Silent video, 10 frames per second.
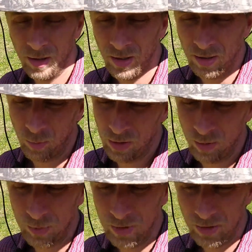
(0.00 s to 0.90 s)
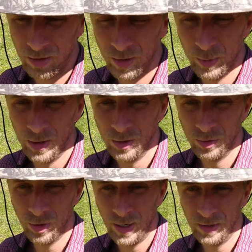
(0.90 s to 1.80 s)
Well, in particular, I'm going to
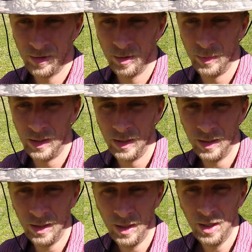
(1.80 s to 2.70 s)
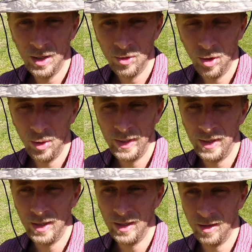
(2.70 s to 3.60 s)
try some growing
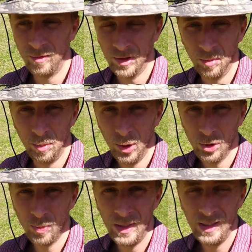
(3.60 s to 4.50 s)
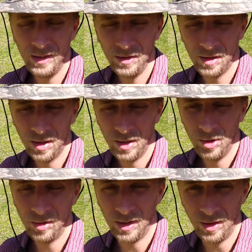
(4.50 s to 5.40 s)
of some bush beans
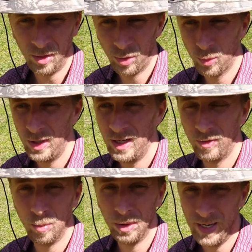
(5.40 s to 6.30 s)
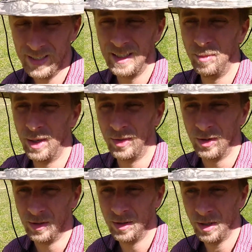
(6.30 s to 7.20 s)
using 3 different planting
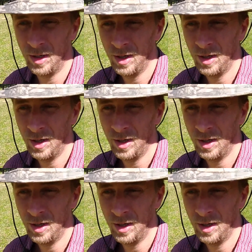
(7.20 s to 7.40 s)
methods.